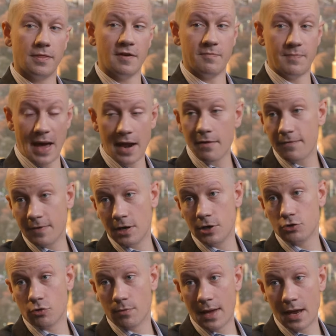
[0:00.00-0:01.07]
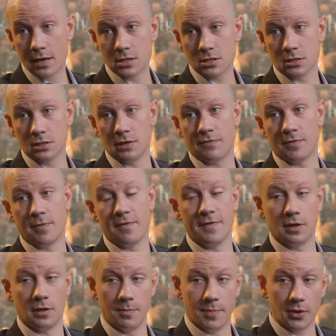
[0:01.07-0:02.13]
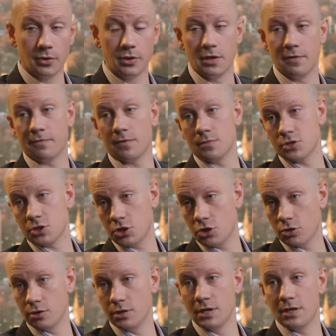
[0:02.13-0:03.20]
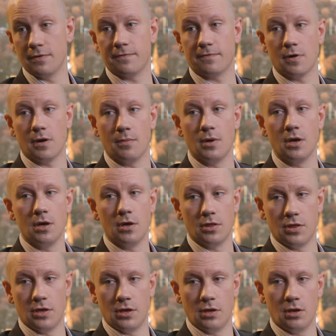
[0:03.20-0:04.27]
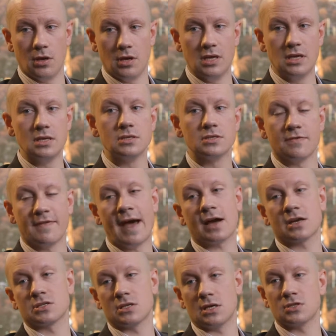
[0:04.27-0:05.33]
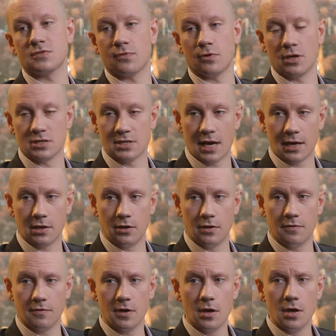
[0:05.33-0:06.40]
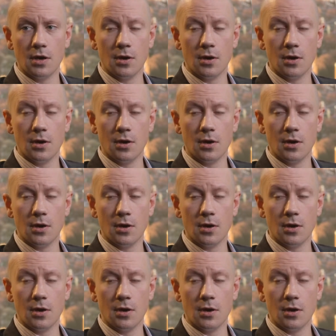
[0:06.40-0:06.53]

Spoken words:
they've benefited tremendously from availability, from security, from the ease of access for an executive.